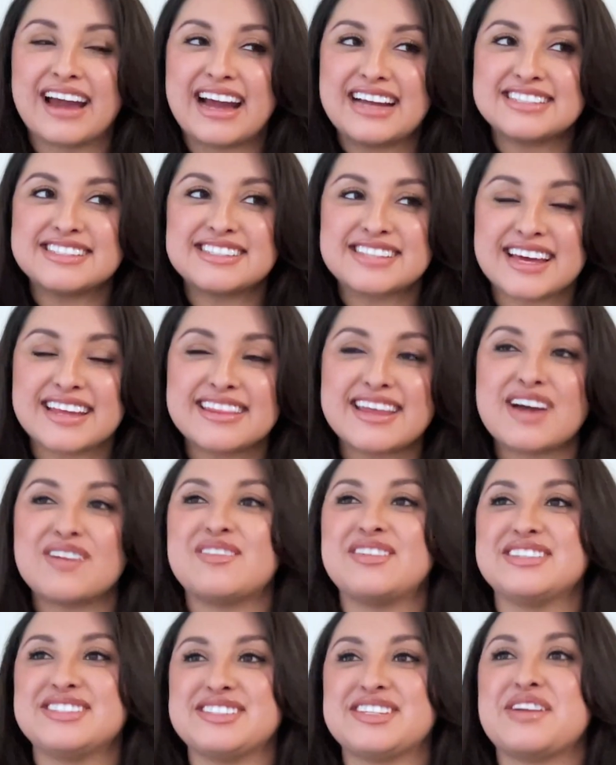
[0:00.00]
I said that
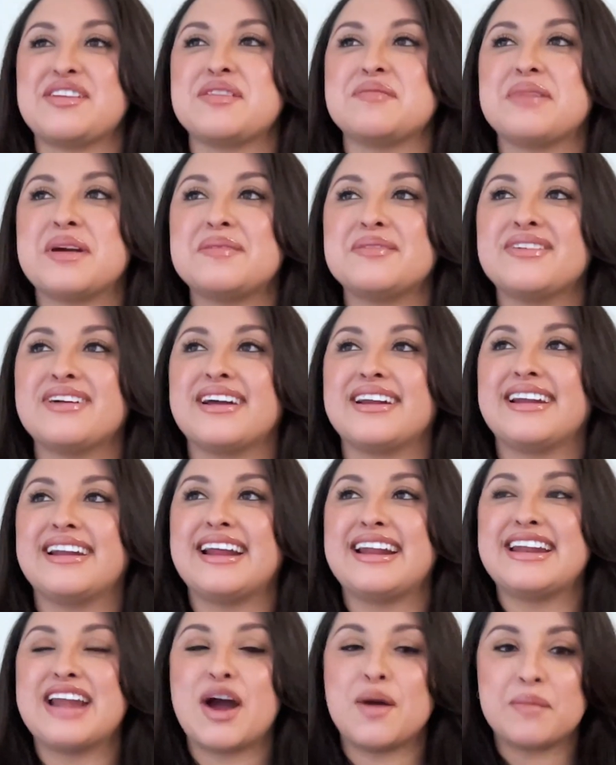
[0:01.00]
once, I remember. And
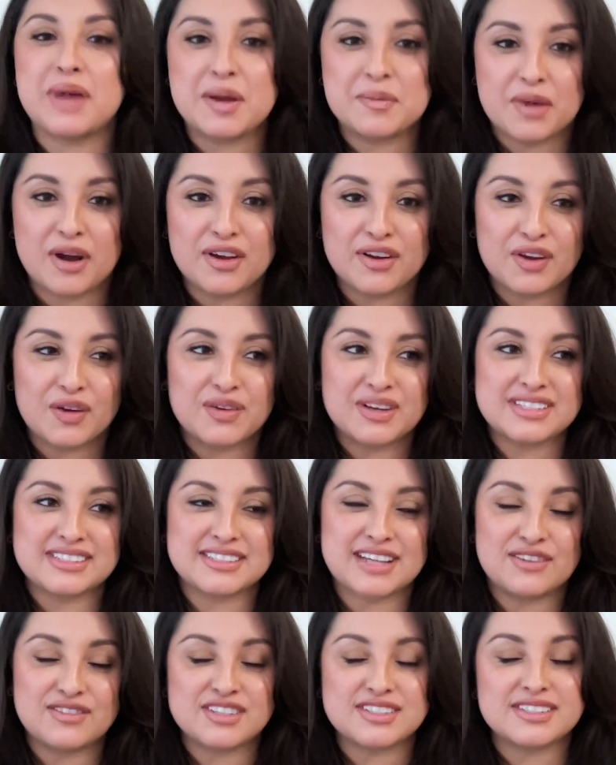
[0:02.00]
now my motto is
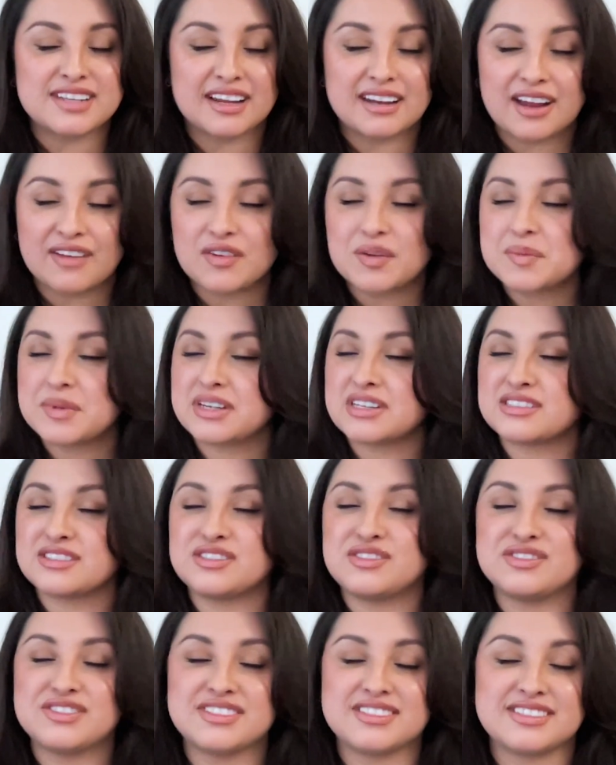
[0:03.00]
never say never, because
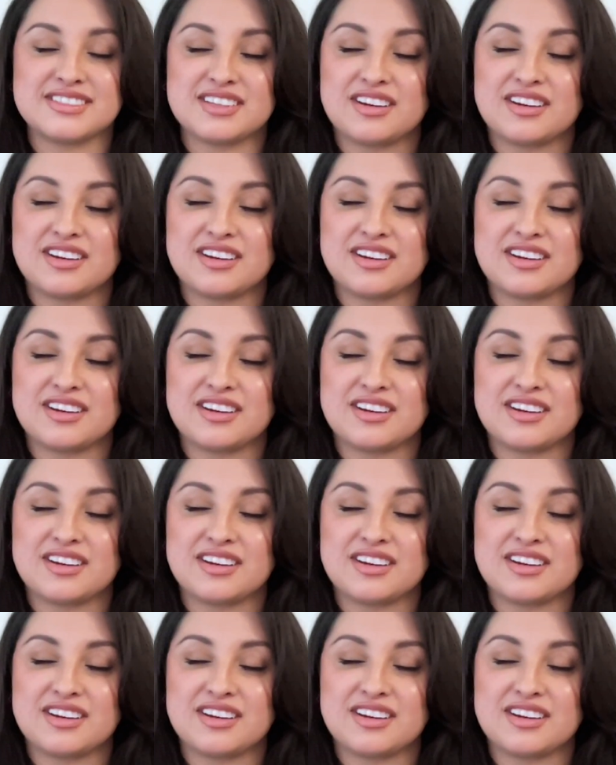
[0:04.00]
you just